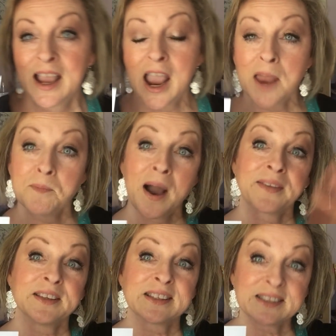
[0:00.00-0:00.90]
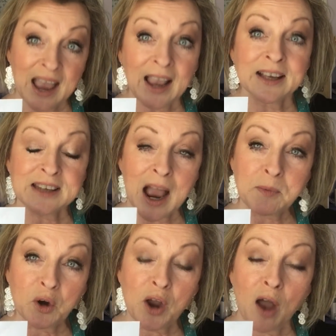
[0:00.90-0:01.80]
And by the second time
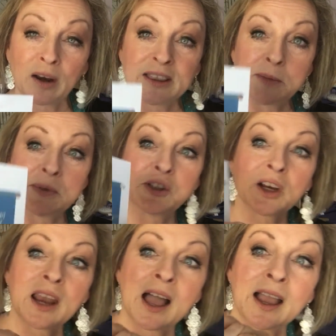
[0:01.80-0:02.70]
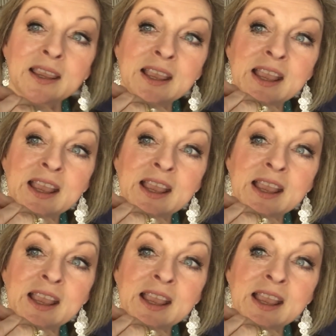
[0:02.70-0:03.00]
you're calling them in July,